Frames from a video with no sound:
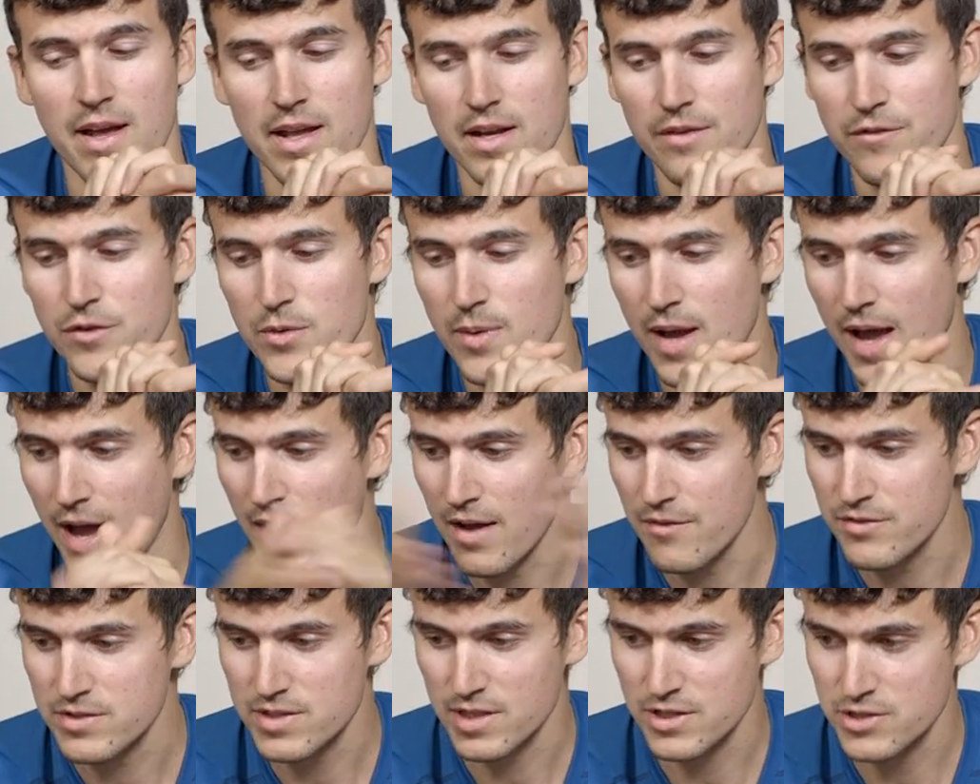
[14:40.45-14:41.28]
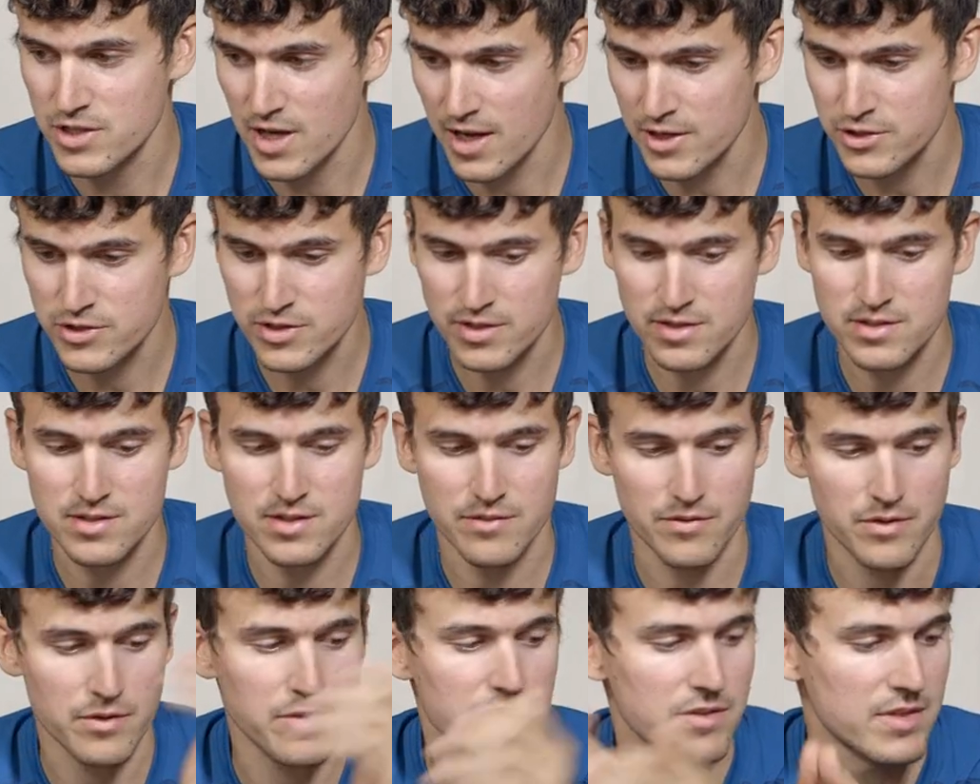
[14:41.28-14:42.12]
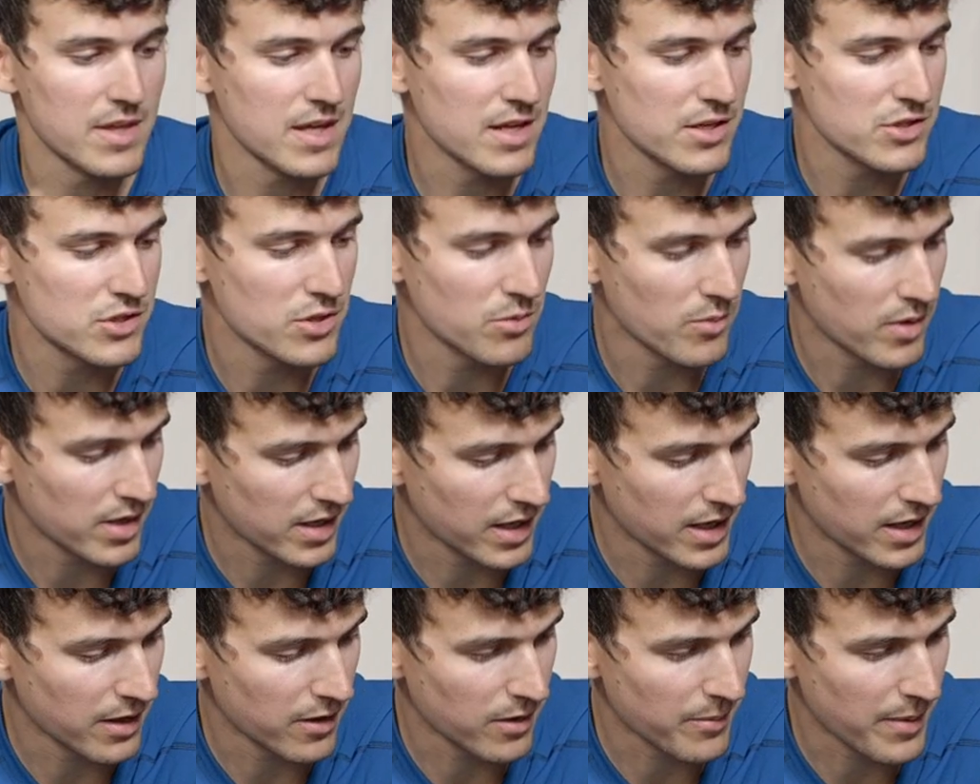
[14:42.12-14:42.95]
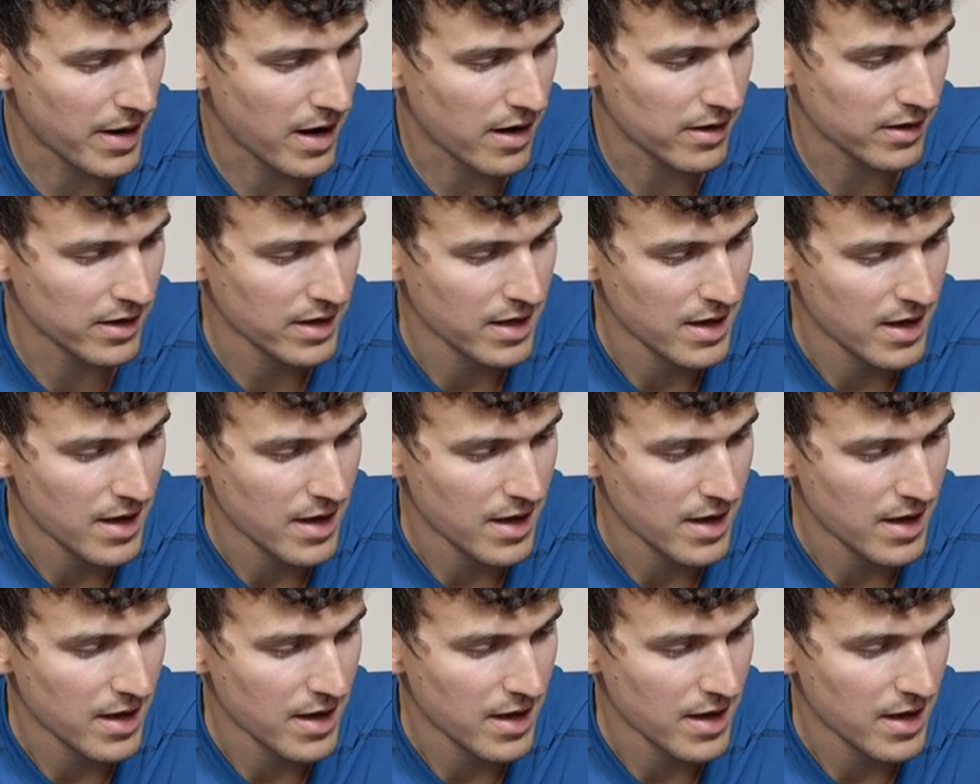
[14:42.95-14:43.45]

And if you have suggestions, if there are things you want to hear about,